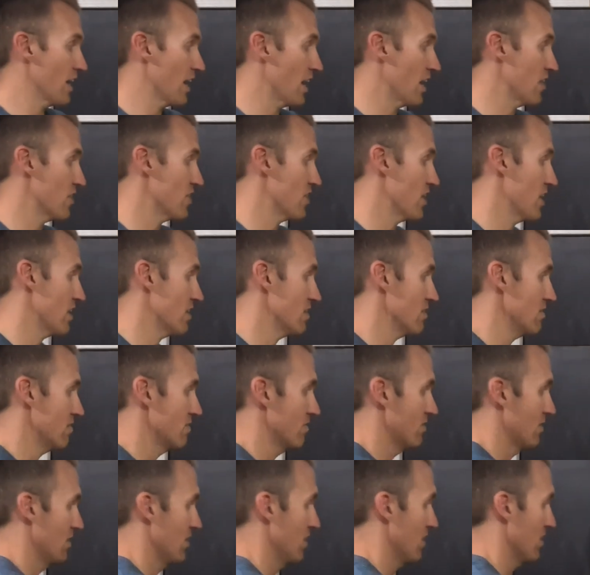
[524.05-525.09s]
And then
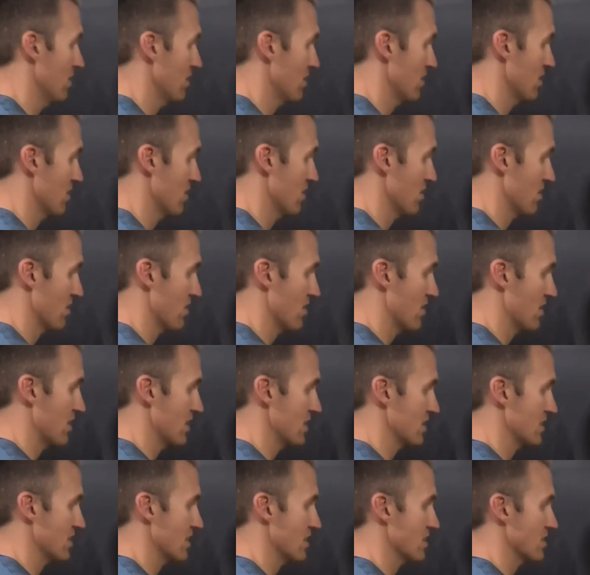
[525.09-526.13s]

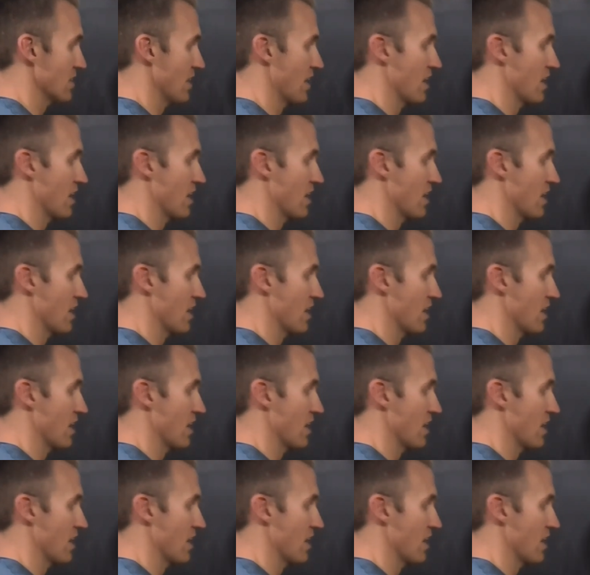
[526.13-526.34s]
this is